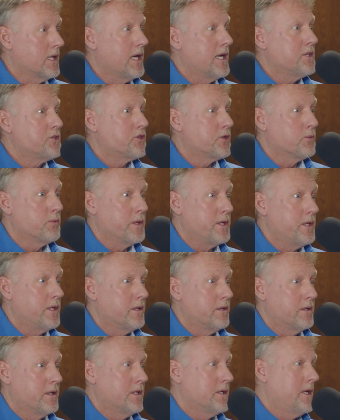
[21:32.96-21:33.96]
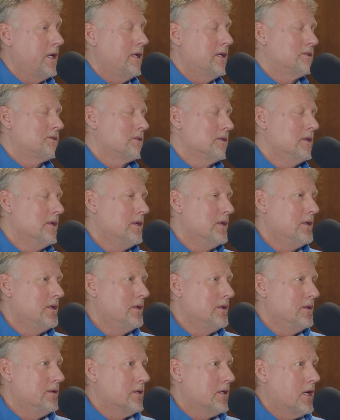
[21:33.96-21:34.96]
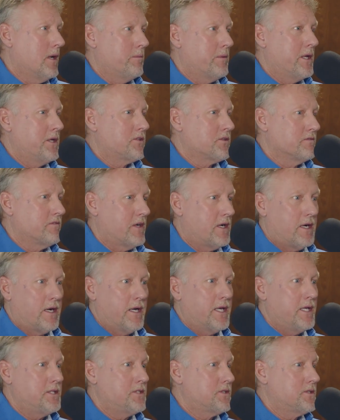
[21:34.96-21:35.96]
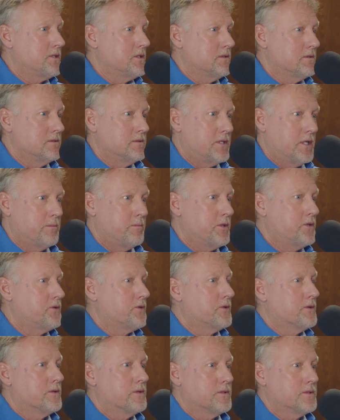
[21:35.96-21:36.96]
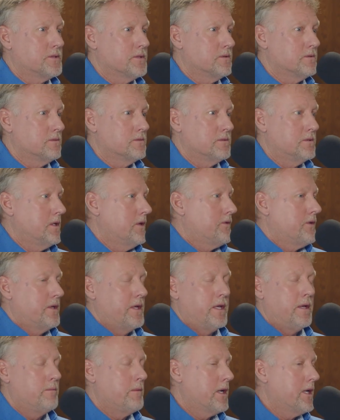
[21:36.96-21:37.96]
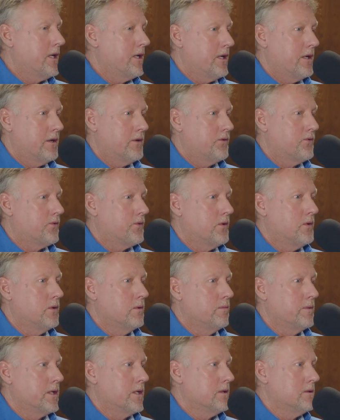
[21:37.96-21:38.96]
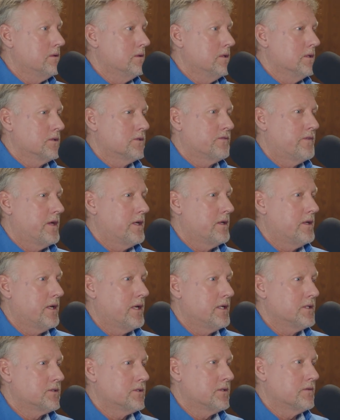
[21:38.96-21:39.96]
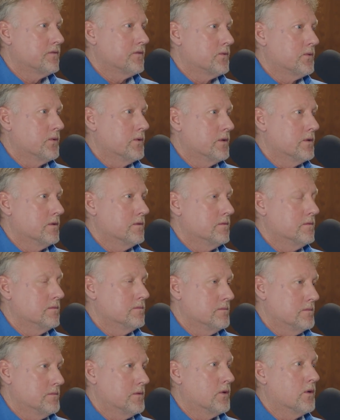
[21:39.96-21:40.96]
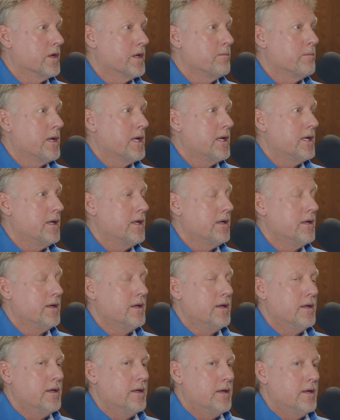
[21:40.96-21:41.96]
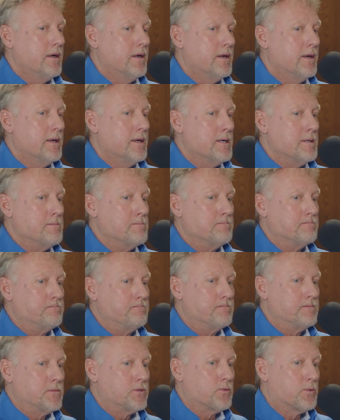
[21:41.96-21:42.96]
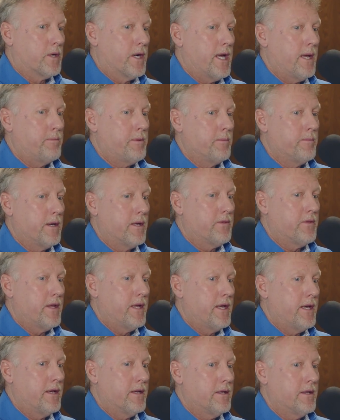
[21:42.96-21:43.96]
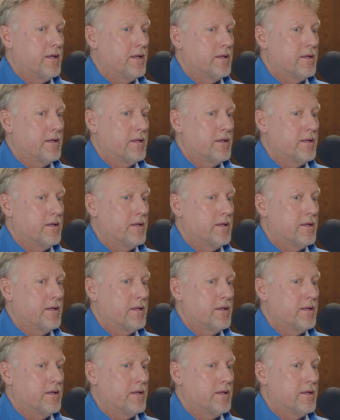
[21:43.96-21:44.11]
Last year we didn't. And it's a combination of ice and temperatures and nothing anybody can control, but it looks fantastic for early May. So we're happy about that.